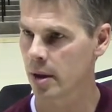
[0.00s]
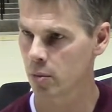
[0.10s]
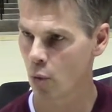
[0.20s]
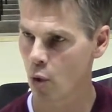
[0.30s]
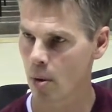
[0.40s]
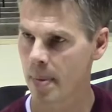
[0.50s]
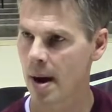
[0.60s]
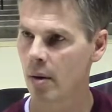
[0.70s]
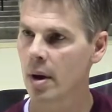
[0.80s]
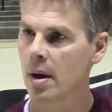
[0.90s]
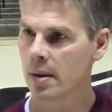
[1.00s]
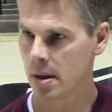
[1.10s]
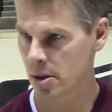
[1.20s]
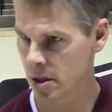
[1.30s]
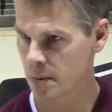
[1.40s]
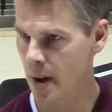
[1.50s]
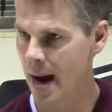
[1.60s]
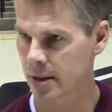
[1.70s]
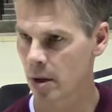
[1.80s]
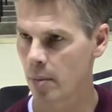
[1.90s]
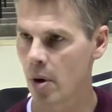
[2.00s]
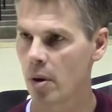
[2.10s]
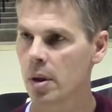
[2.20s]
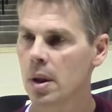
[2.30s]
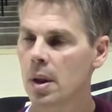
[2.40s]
is more about than just basketball.